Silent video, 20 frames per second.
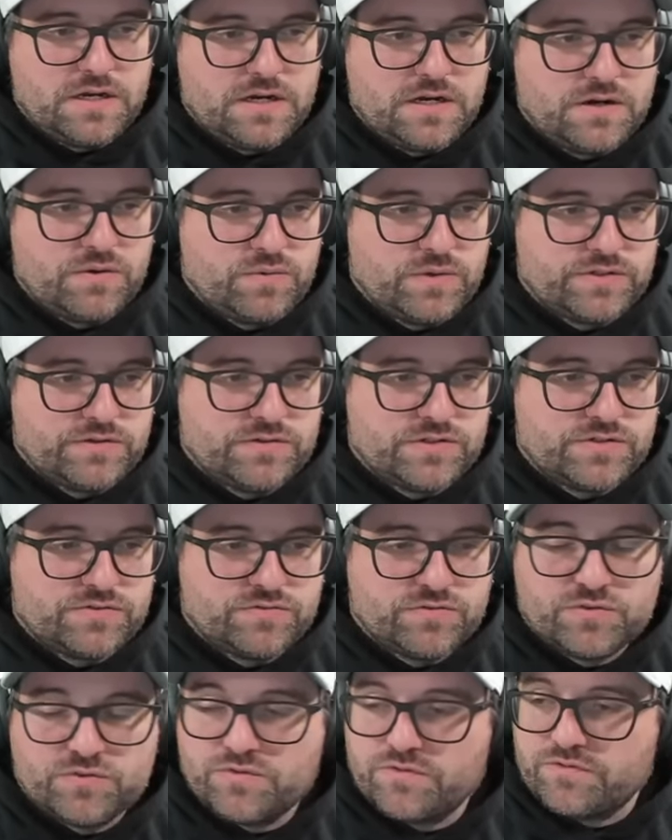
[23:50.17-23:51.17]
uh, whether it's
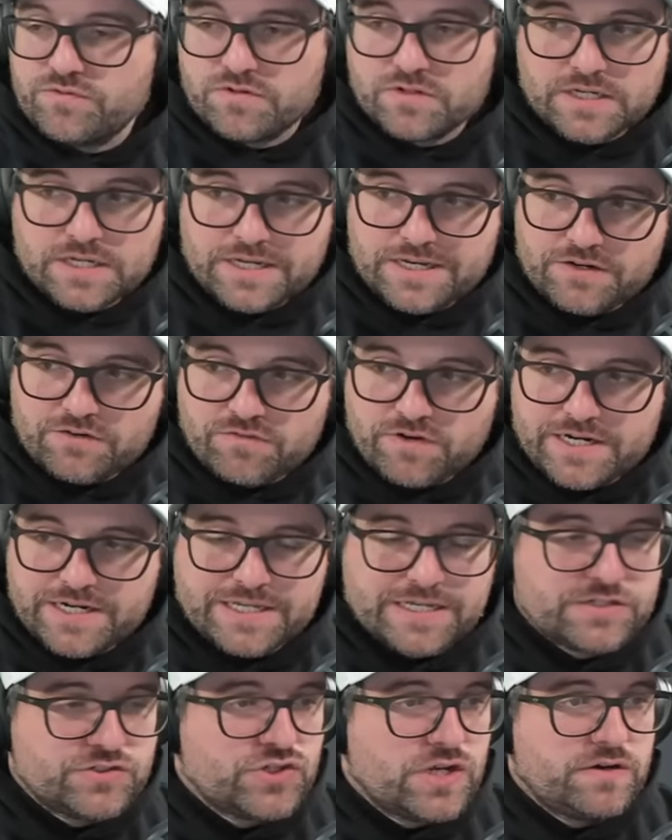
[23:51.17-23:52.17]
through
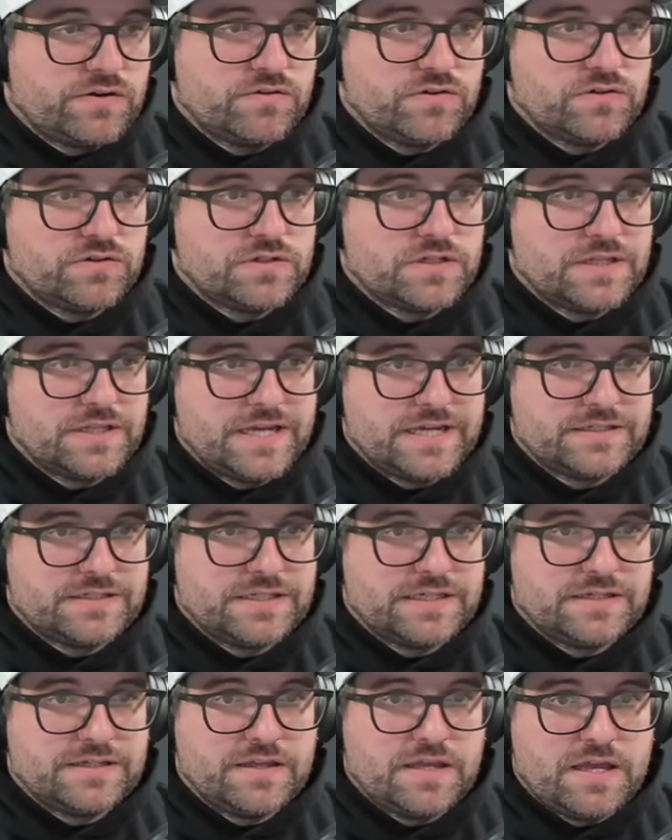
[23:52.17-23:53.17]
grading in general,
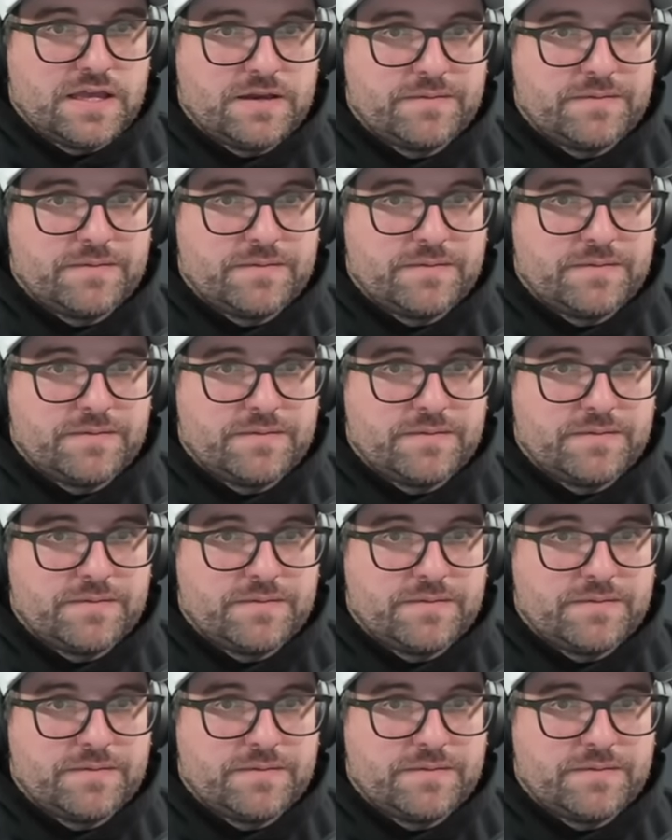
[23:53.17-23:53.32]
collecting.